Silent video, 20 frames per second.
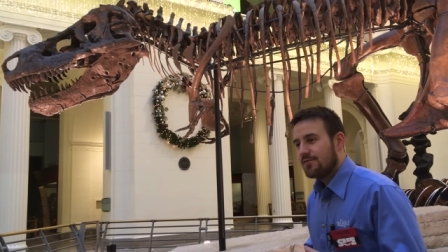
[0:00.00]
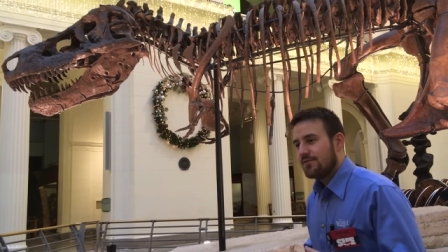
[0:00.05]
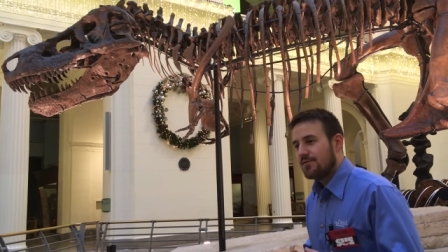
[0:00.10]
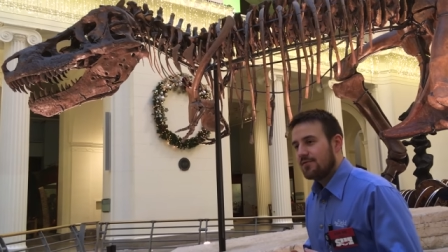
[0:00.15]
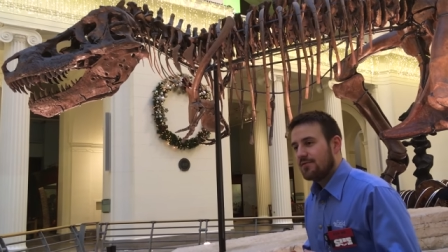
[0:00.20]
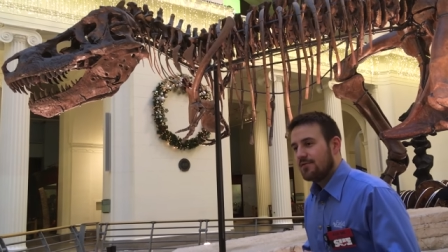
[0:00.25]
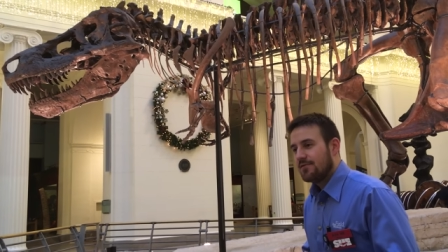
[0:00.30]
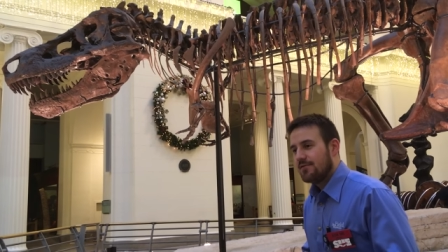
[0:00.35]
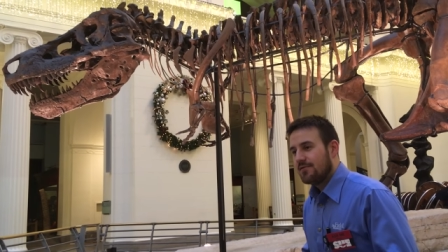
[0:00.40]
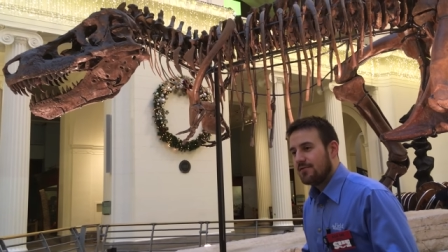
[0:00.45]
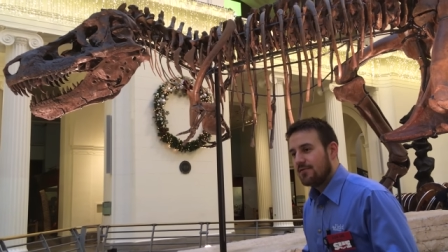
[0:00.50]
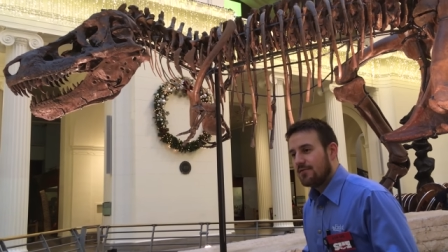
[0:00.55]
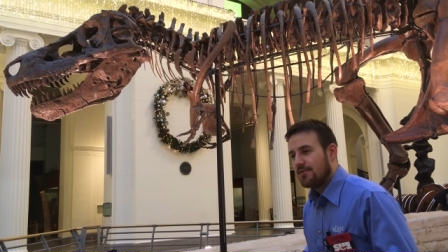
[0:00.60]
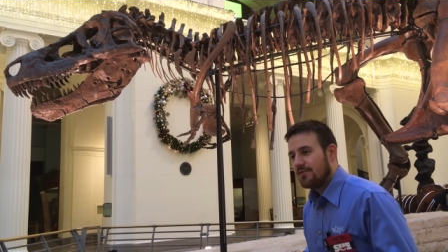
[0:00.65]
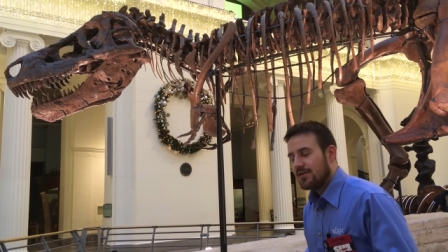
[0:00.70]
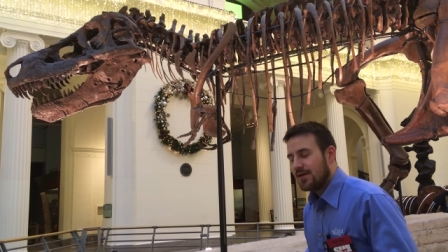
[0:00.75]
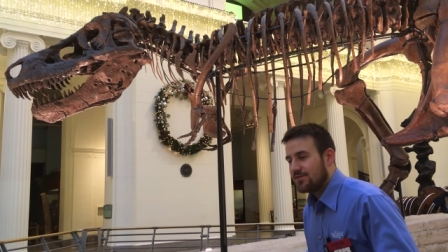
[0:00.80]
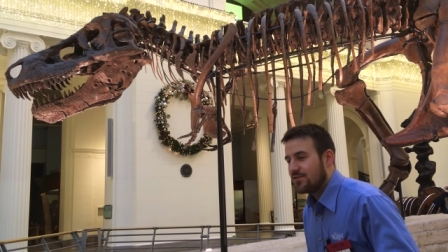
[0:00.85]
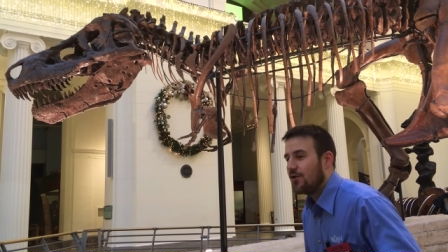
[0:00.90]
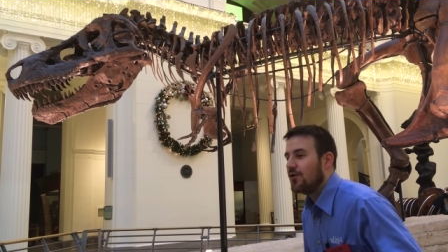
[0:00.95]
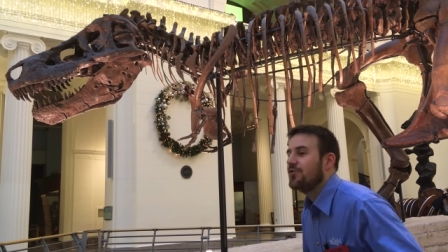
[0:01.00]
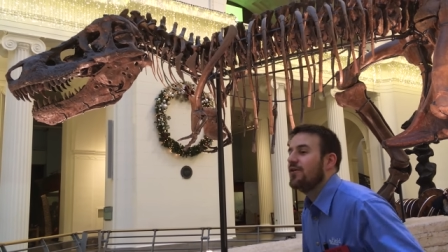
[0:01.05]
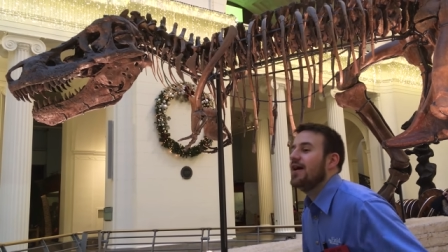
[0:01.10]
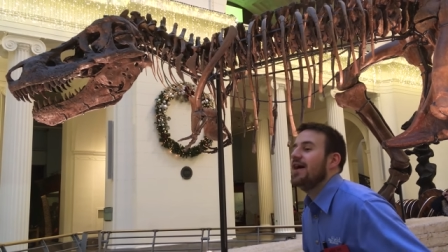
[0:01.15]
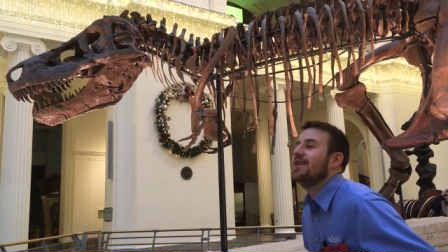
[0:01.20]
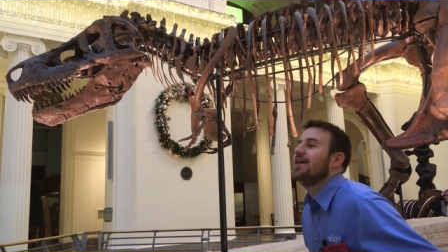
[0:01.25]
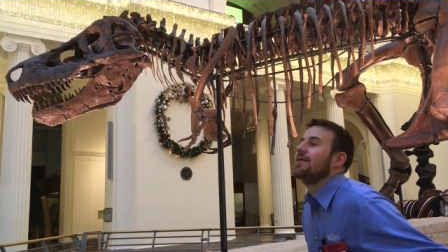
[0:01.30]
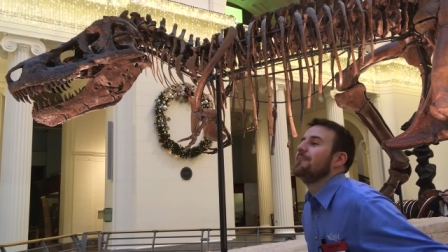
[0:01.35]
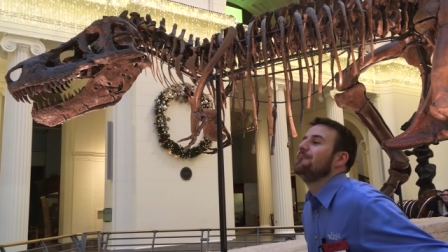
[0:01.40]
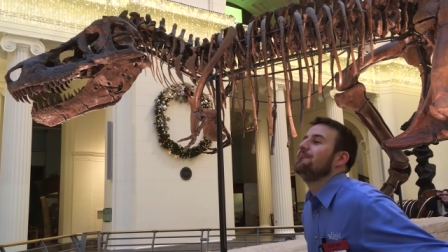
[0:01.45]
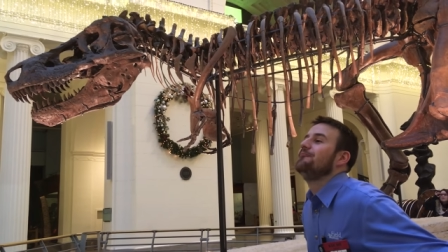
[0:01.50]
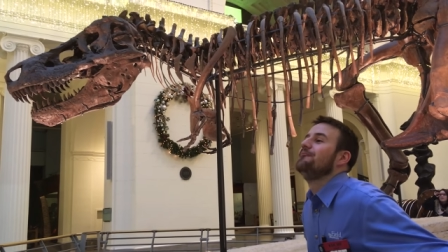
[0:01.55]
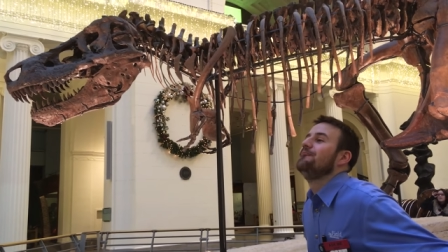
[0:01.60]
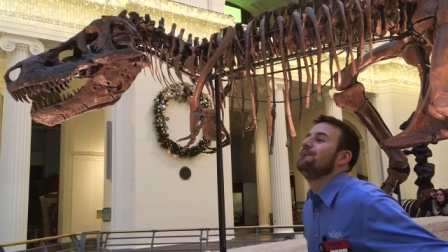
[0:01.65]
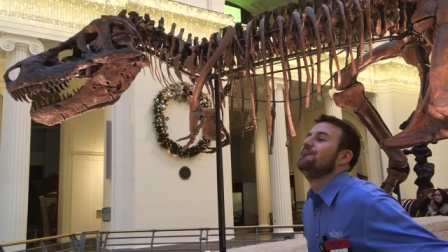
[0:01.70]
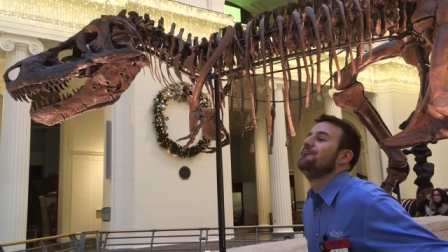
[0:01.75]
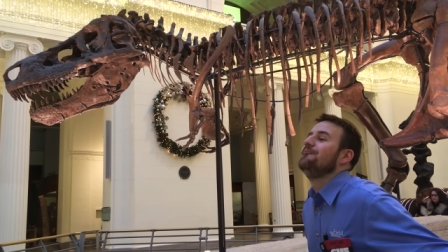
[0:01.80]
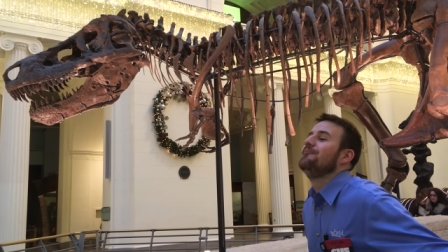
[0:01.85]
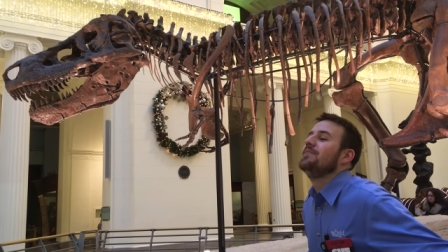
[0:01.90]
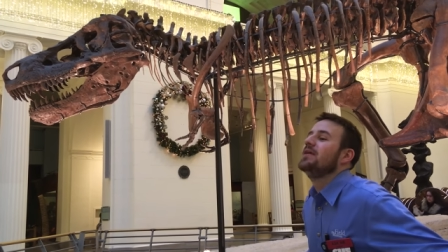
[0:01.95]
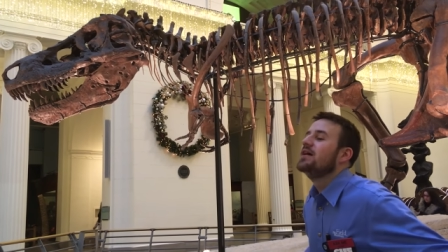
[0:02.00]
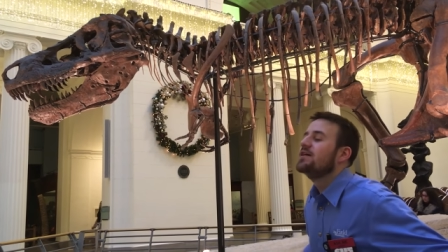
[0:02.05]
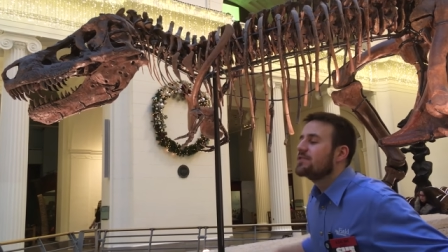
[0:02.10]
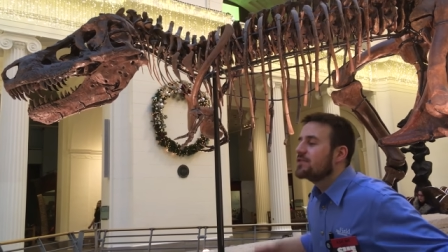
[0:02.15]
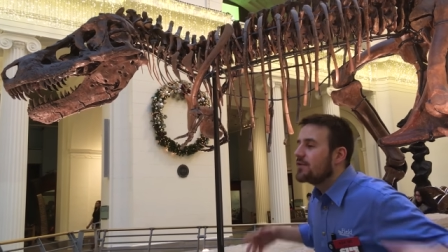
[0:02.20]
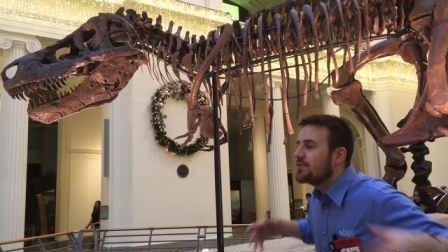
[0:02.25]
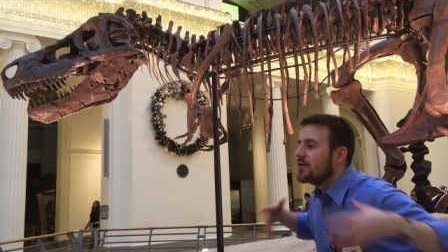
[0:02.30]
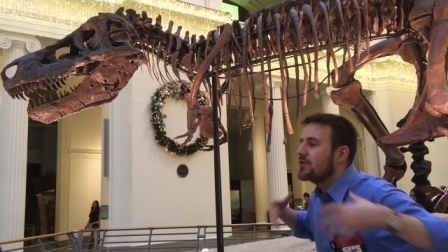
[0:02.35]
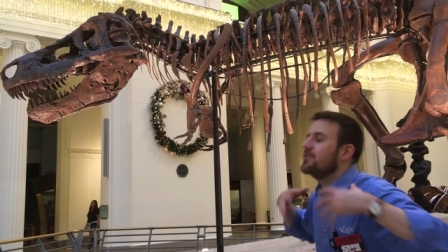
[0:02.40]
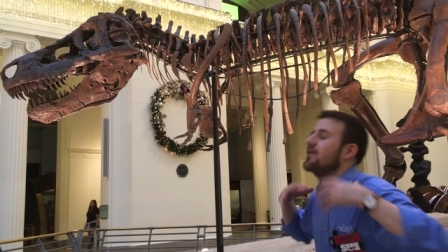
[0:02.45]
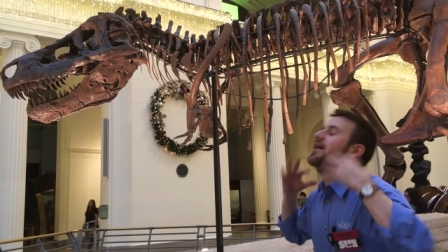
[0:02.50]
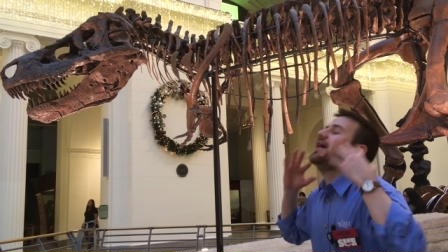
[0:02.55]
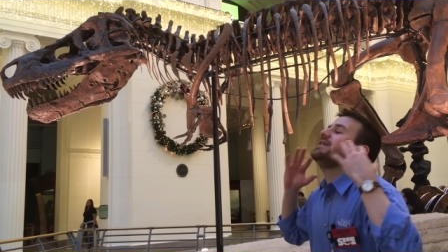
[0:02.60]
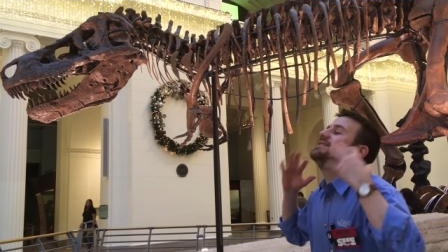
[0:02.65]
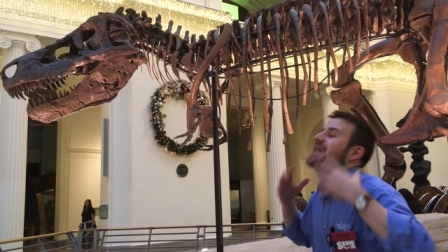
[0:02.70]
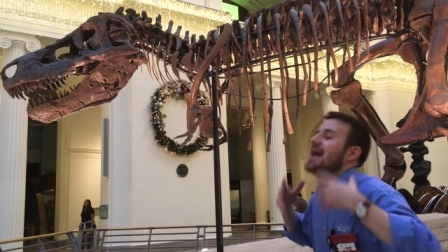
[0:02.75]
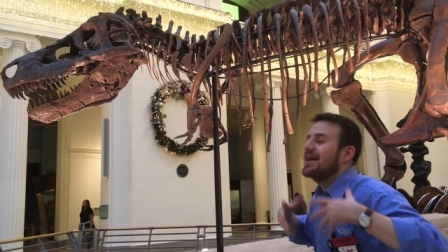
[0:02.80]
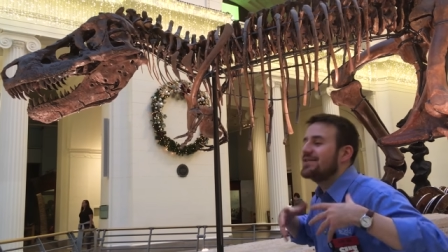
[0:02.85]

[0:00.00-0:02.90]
They don't. They have to hold their head up. Yeah. So their head